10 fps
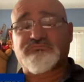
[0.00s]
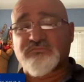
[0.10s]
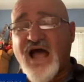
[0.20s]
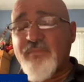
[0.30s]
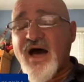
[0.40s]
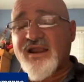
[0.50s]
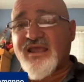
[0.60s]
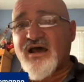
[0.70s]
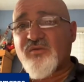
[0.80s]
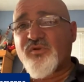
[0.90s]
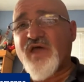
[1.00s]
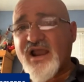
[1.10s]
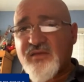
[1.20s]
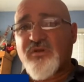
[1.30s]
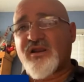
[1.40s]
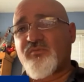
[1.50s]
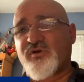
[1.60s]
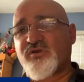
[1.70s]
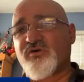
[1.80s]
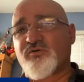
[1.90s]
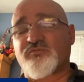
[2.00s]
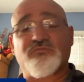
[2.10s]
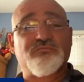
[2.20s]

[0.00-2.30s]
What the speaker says: I'm not accountable to anybody but you.